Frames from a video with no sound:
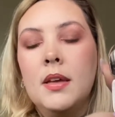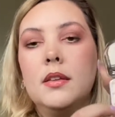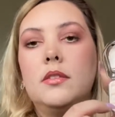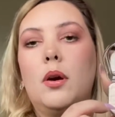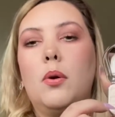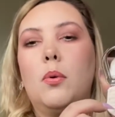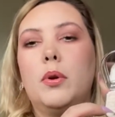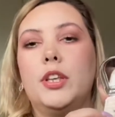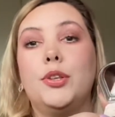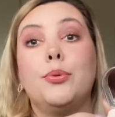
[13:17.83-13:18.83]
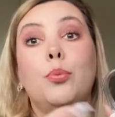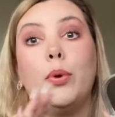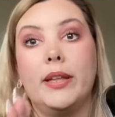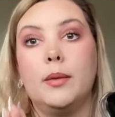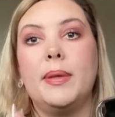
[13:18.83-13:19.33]
so you
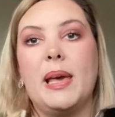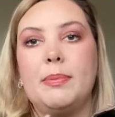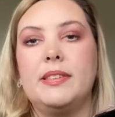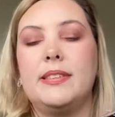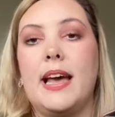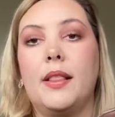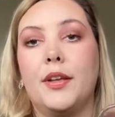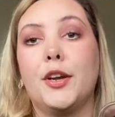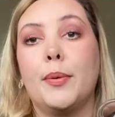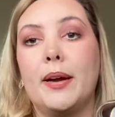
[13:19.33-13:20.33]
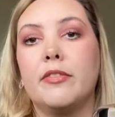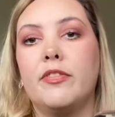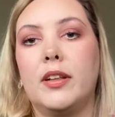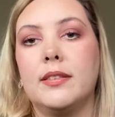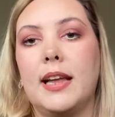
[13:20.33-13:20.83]
will be able to tell that you're wearing
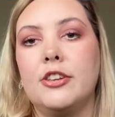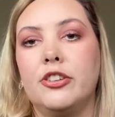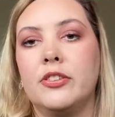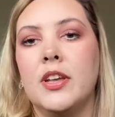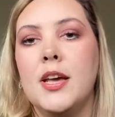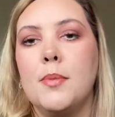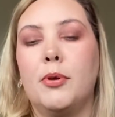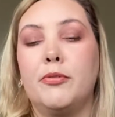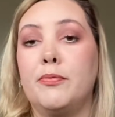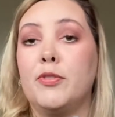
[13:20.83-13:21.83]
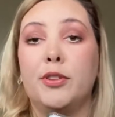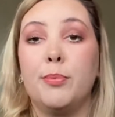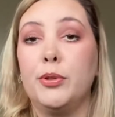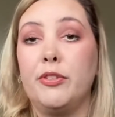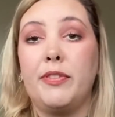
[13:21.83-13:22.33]
false lashes. But for the
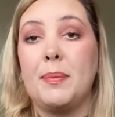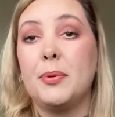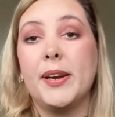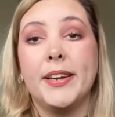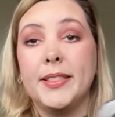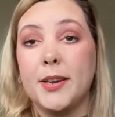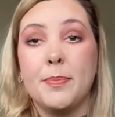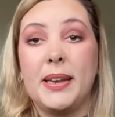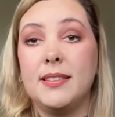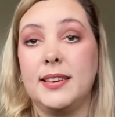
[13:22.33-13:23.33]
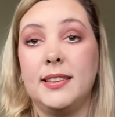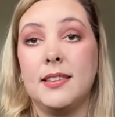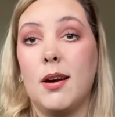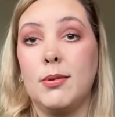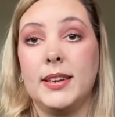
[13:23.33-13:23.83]
month of February, they're basically
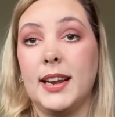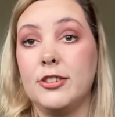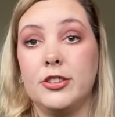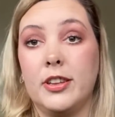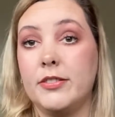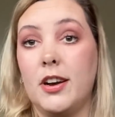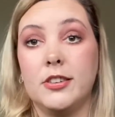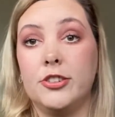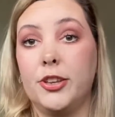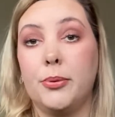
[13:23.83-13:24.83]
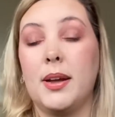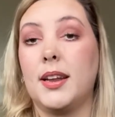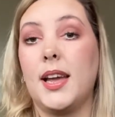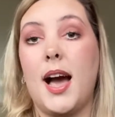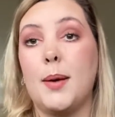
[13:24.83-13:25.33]
the only lashes I've gone to, and
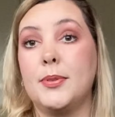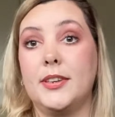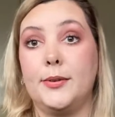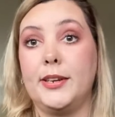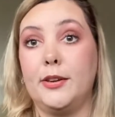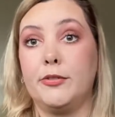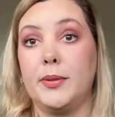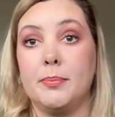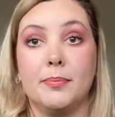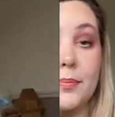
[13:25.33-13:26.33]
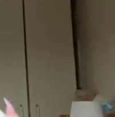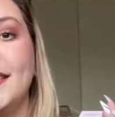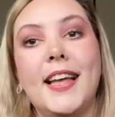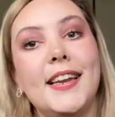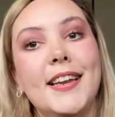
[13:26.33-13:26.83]
I absolutely love them.
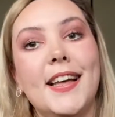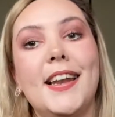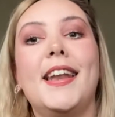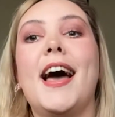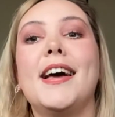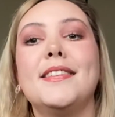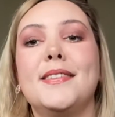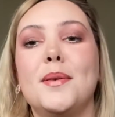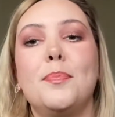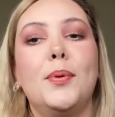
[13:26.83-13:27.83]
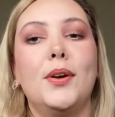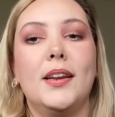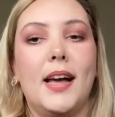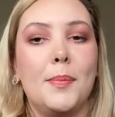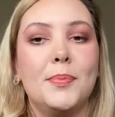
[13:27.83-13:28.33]
Then last but
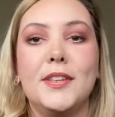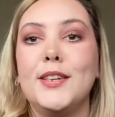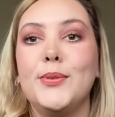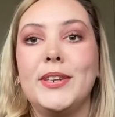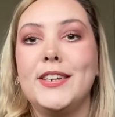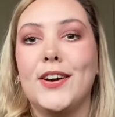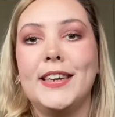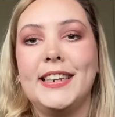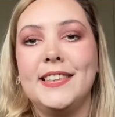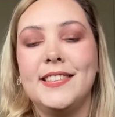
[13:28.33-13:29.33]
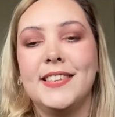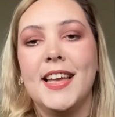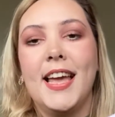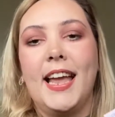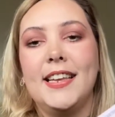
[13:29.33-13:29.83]
absolutely not least
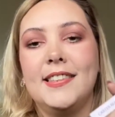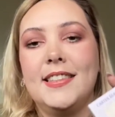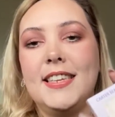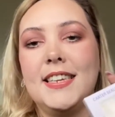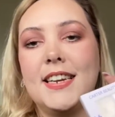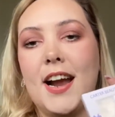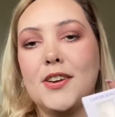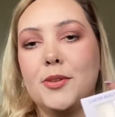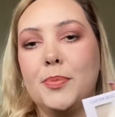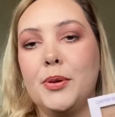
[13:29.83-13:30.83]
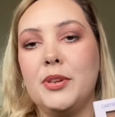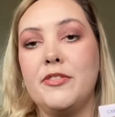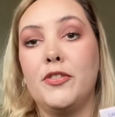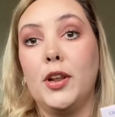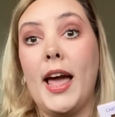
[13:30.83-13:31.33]
is the Carter Beauty
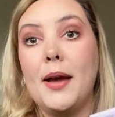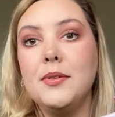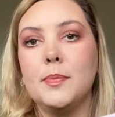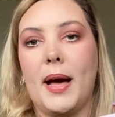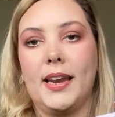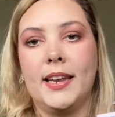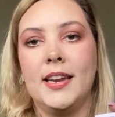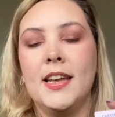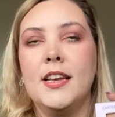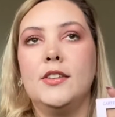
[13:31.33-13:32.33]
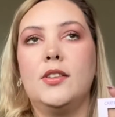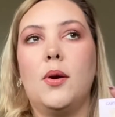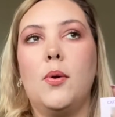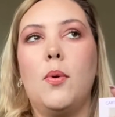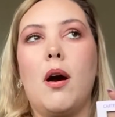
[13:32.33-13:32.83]
Full House palette.
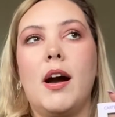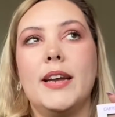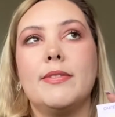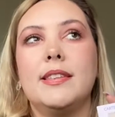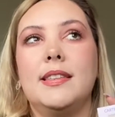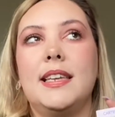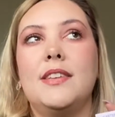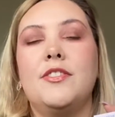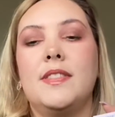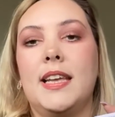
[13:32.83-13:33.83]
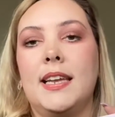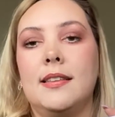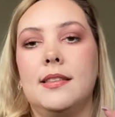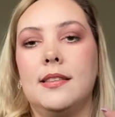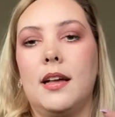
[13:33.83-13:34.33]
So I received
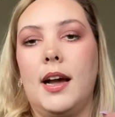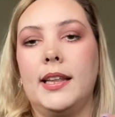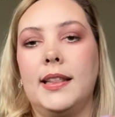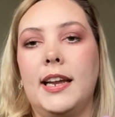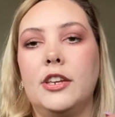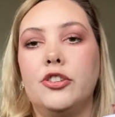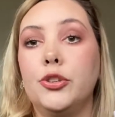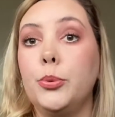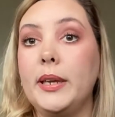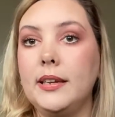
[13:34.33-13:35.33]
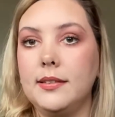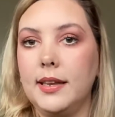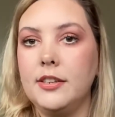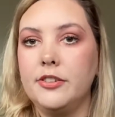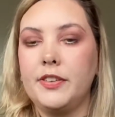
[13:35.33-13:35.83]
this, I think 2 weeks
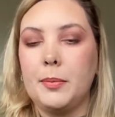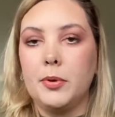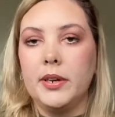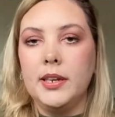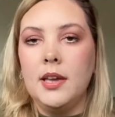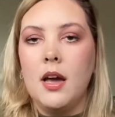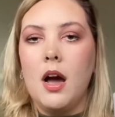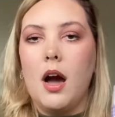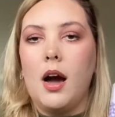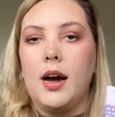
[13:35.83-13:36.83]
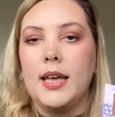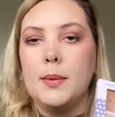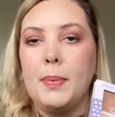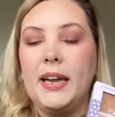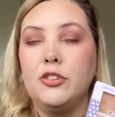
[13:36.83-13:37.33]
into February.
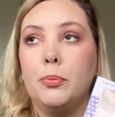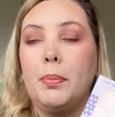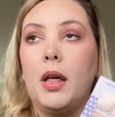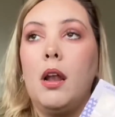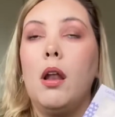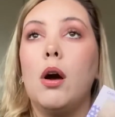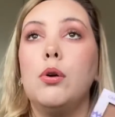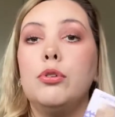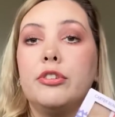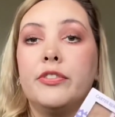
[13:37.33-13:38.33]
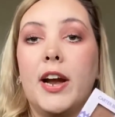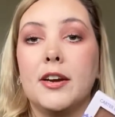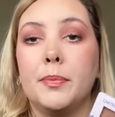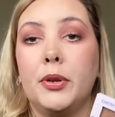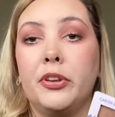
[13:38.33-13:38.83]
I picked up a load of
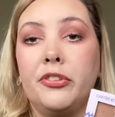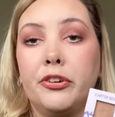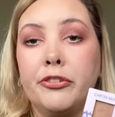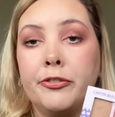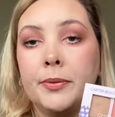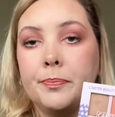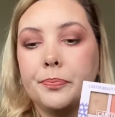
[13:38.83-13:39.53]
Carter Beauty stuff